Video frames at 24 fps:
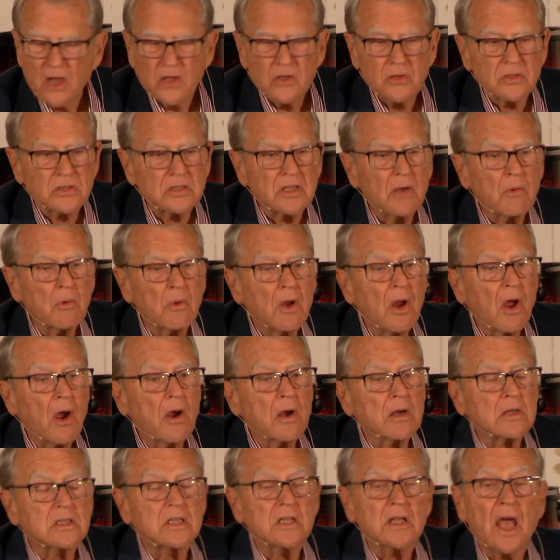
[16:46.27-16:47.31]
You say, Well,
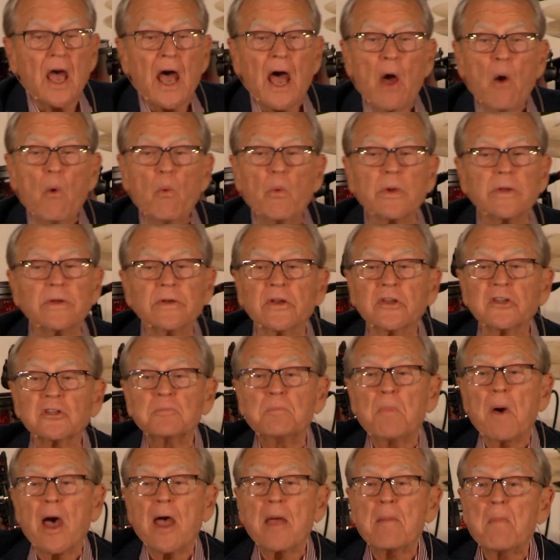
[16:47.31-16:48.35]
RT, I
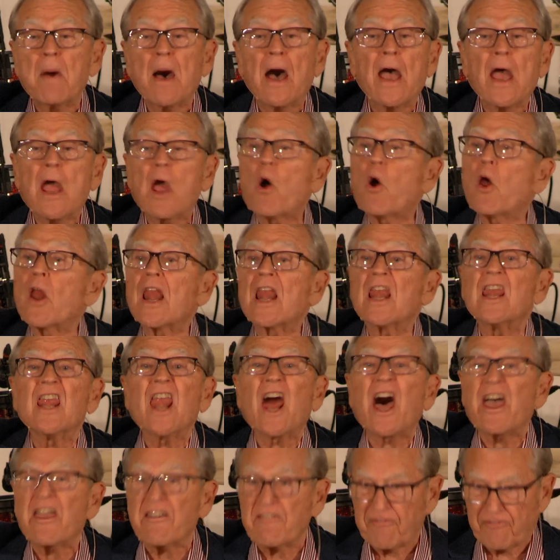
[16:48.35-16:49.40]
witnessed by my
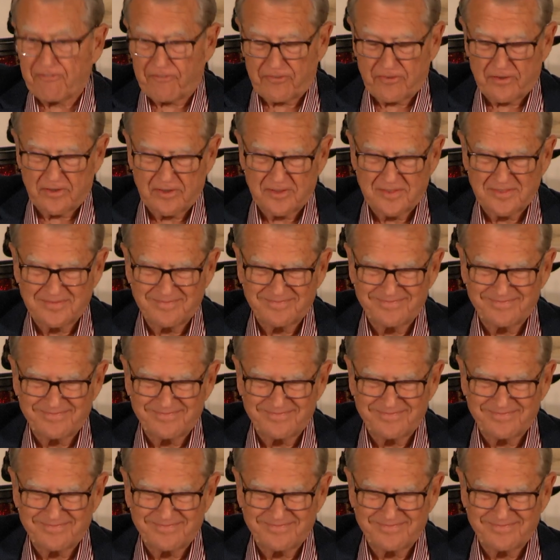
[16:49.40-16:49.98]
life.